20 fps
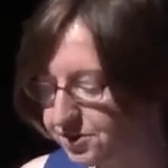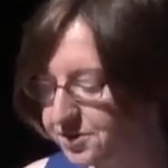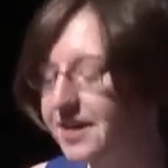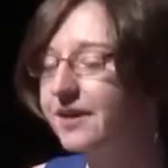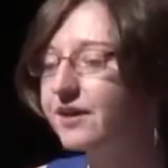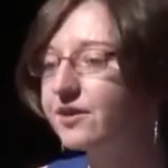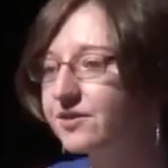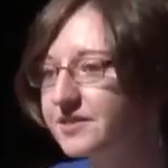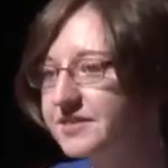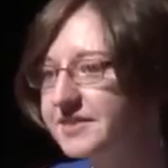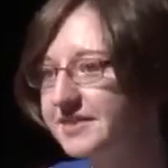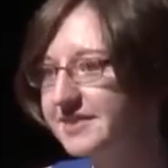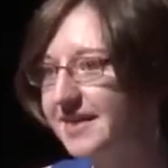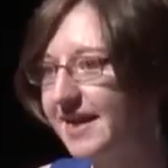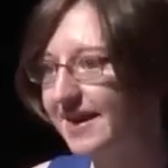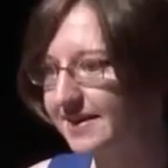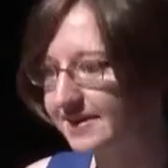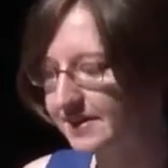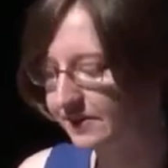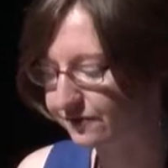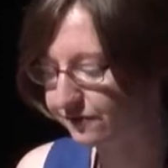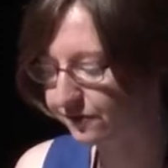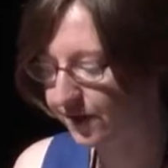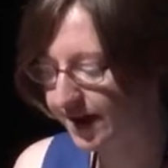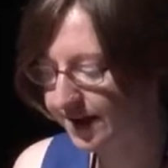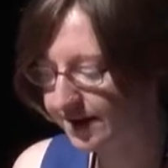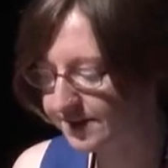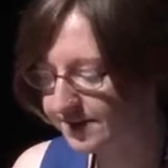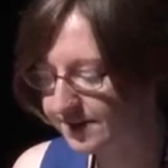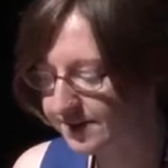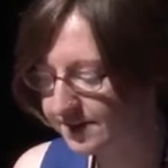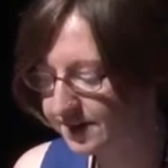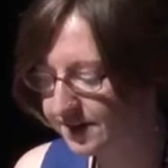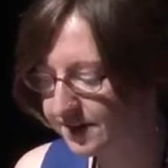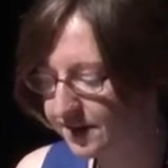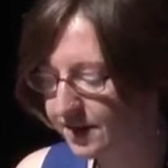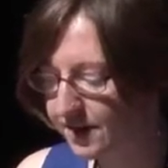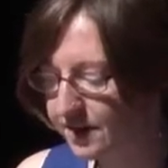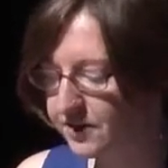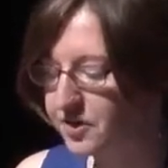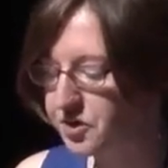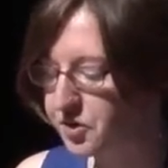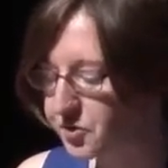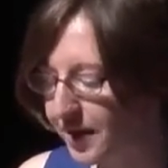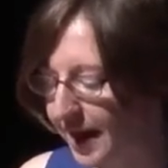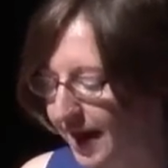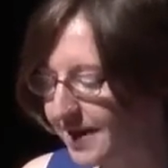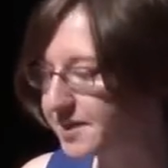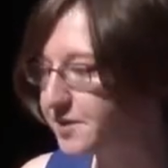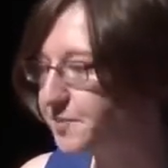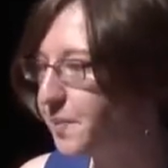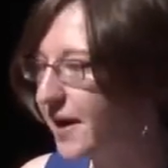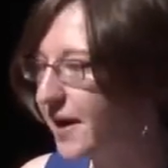to terrorist attacks in France, the UK's